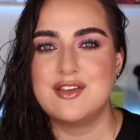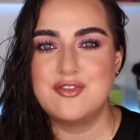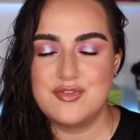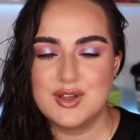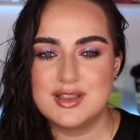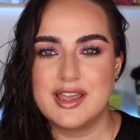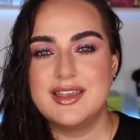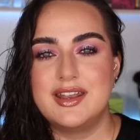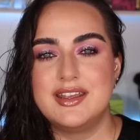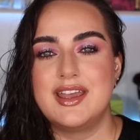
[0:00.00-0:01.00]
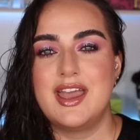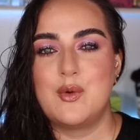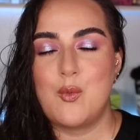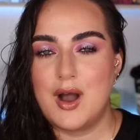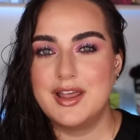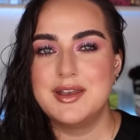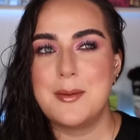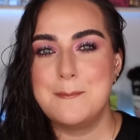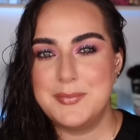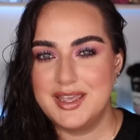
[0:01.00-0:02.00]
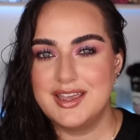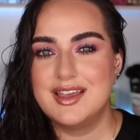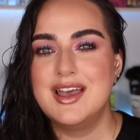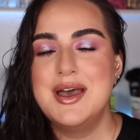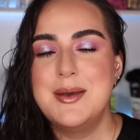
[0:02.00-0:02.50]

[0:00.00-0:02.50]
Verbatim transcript: I feel like getting one big